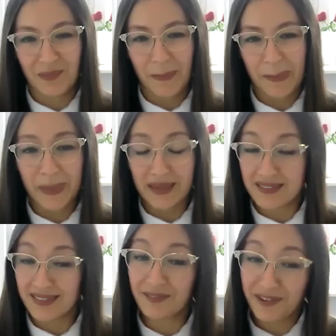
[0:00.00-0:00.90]
Yeah. That's
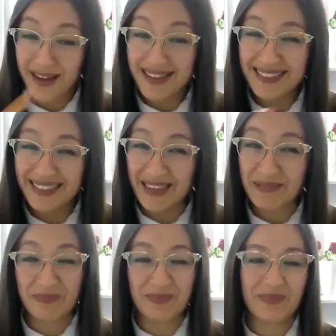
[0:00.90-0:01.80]
a great
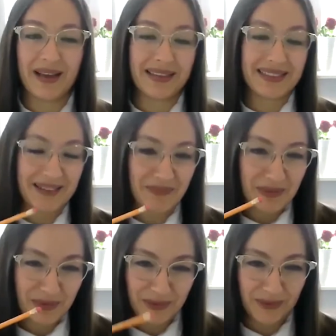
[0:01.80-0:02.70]
tip. I think
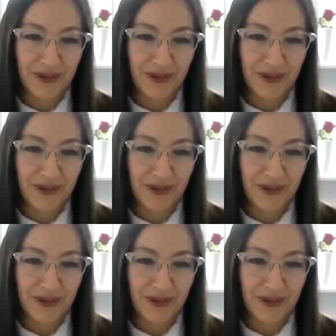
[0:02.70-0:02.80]
people will